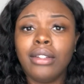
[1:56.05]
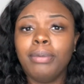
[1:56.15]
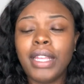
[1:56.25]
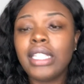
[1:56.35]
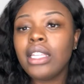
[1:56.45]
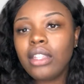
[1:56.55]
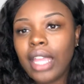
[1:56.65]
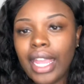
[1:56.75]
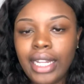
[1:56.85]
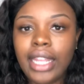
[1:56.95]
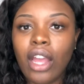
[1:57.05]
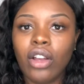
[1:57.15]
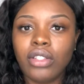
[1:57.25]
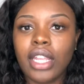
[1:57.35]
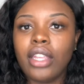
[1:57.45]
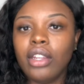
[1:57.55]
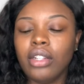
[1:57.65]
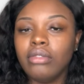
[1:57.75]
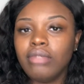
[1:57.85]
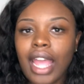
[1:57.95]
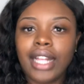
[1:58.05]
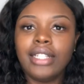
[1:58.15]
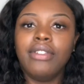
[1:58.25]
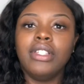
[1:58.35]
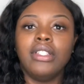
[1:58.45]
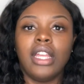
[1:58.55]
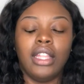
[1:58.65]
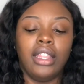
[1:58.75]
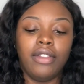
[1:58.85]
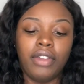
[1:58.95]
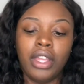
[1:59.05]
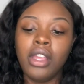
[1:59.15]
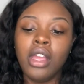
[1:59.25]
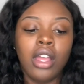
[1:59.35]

basic ADLs like your activities of daily living.